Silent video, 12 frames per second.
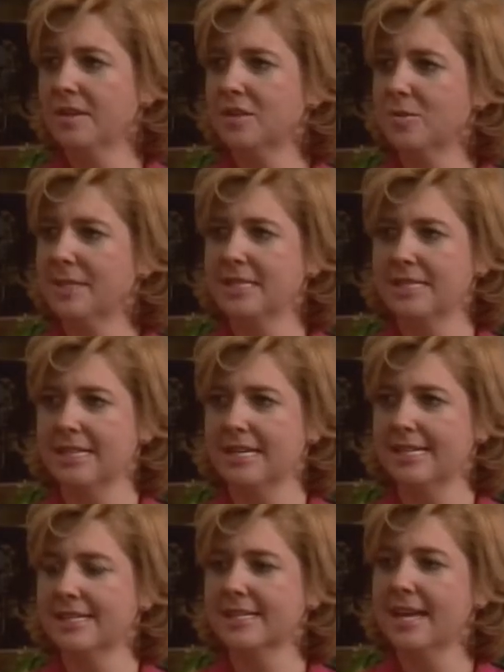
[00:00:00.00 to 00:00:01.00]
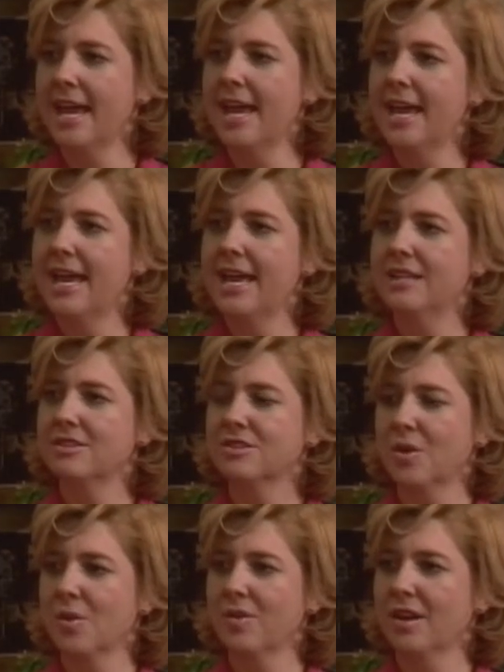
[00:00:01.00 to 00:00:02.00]
the Twin Cities, and
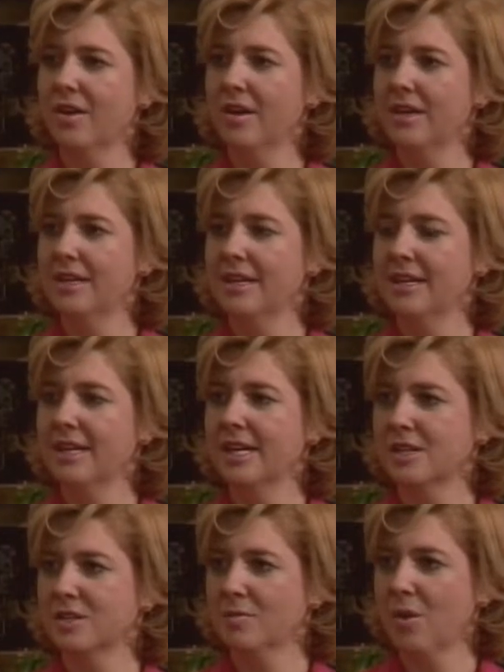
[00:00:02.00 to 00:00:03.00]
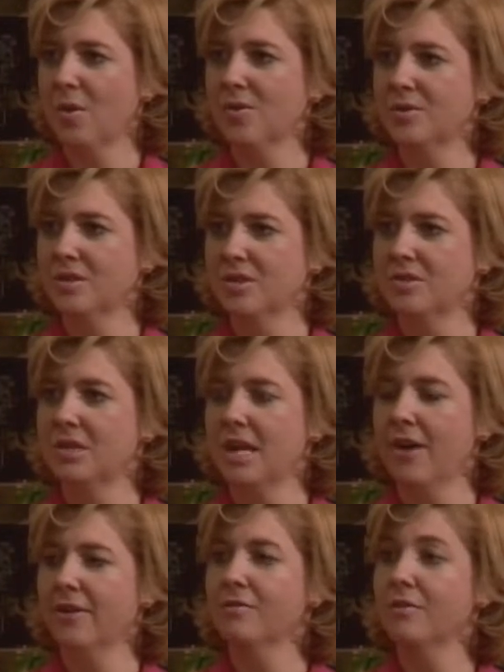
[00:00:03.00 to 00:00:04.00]
so they're going to get exposed to
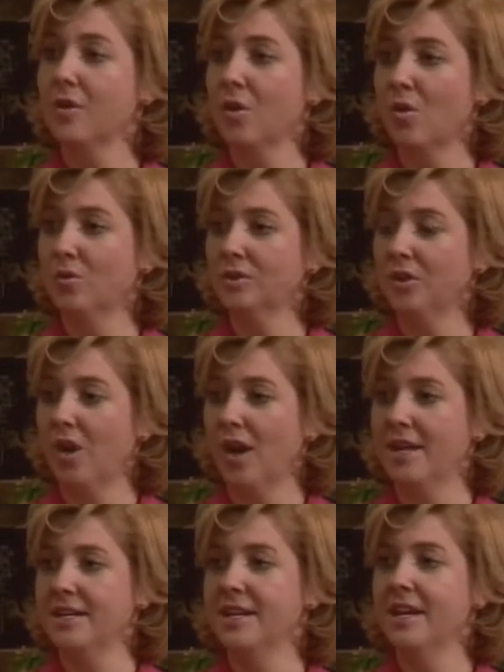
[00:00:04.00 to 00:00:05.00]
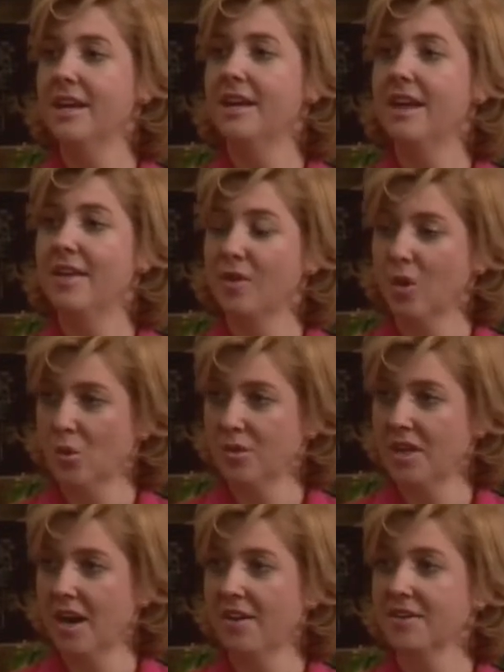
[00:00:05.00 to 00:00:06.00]
caring for their own lawn and their own
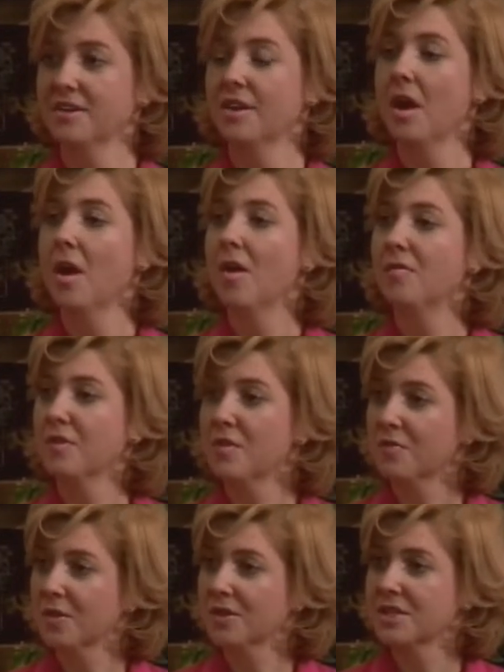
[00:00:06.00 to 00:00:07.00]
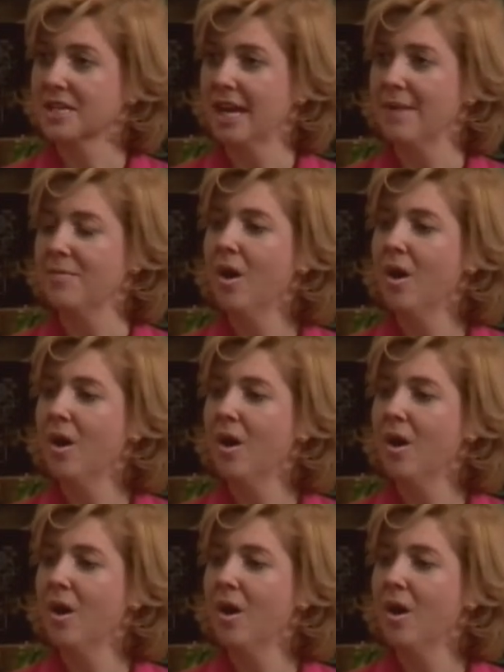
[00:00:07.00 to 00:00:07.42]
garden for the first time.